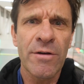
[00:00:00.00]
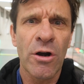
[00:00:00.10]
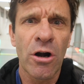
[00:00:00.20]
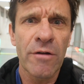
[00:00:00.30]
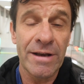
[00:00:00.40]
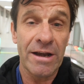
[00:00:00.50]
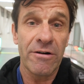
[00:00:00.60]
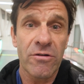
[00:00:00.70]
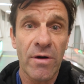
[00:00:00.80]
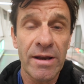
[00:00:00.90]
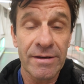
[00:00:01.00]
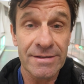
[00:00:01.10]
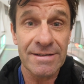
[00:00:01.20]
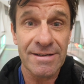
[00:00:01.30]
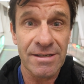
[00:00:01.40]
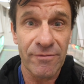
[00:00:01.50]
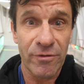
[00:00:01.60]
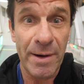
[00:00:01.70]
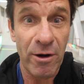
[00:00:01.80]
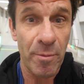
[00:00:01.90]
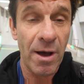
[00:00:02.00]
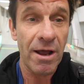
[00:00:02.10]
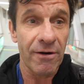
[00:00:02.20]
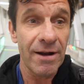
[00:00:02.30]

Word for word: you even heard of an air train? It sounds like something from Harry Potter.